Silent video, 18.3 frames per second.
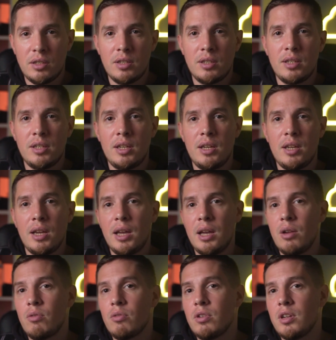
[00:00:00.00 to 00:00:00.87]
to see
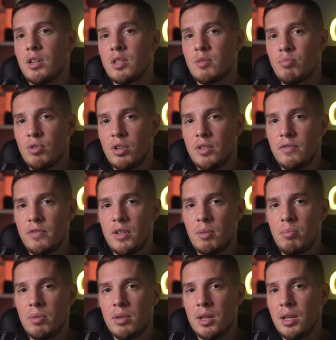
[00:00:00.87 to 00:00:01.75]
how good
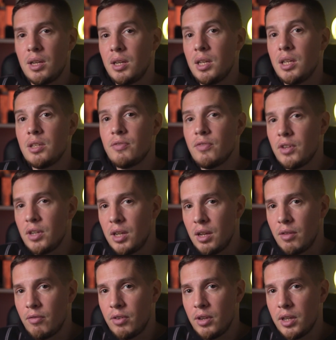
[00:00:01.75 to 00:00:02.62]
ExpressVPN is for
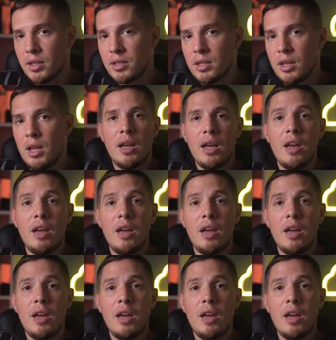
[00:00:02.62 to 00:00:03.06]
Netflix.